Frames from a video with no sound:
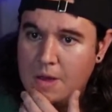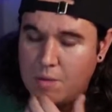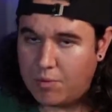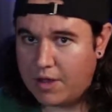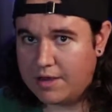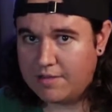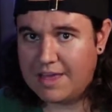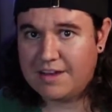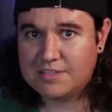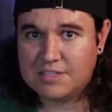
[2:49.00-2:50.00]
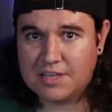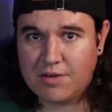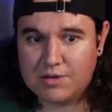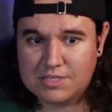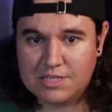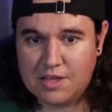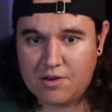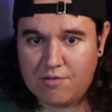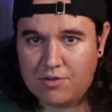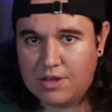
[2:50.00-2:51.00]
but that doesn't guarantee that
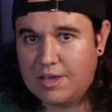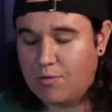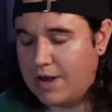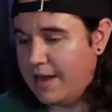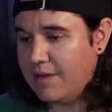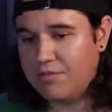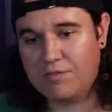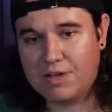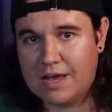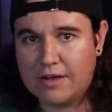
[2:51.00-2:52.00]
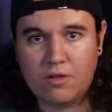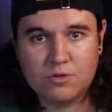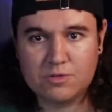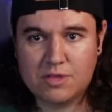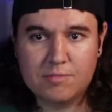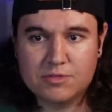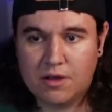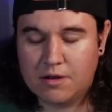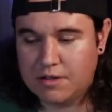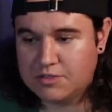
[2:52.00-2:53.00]
you're ever going to get one. I never even got close with
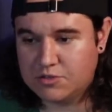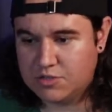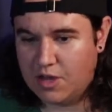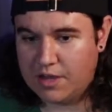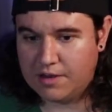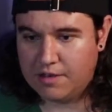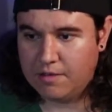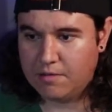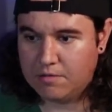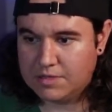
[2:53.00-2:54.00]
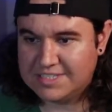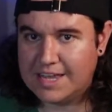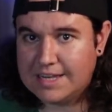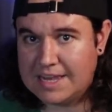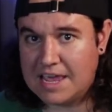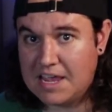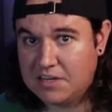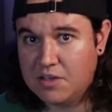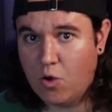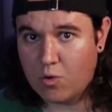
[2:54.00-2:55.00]
Amazon because there's not a set date
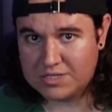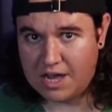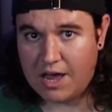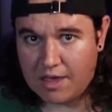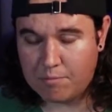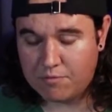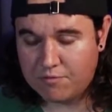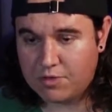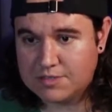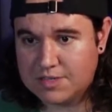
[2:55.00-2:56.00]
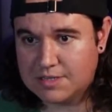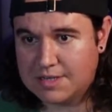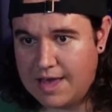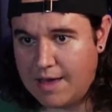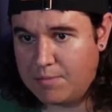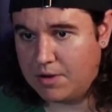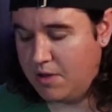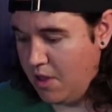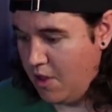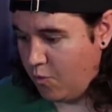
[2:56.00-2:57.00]
or time for these things to happen.
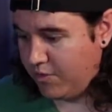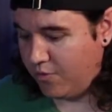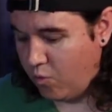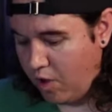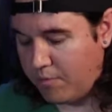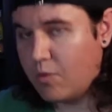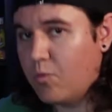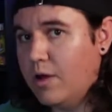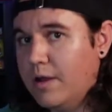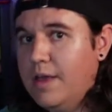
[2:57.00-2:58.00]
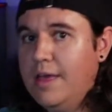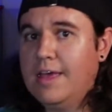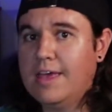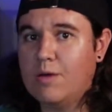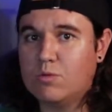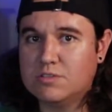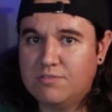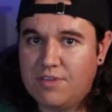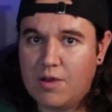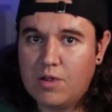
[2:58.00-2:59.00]
With the Walmart one, it was
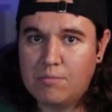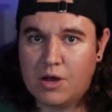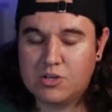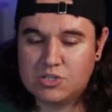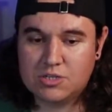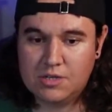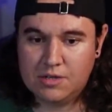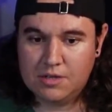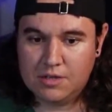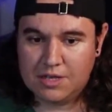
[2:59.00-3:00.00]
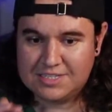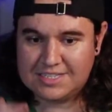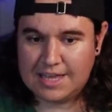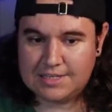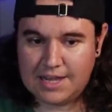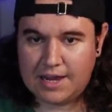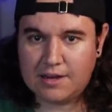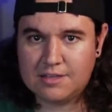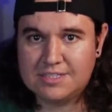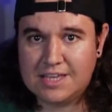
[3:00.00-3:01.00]
very much a set date,
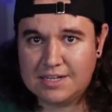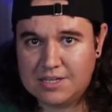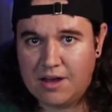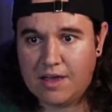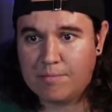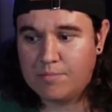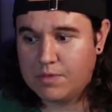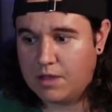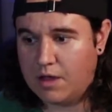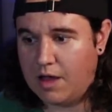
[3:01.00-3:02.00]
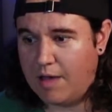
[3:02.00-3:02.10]
a set time. Uh, I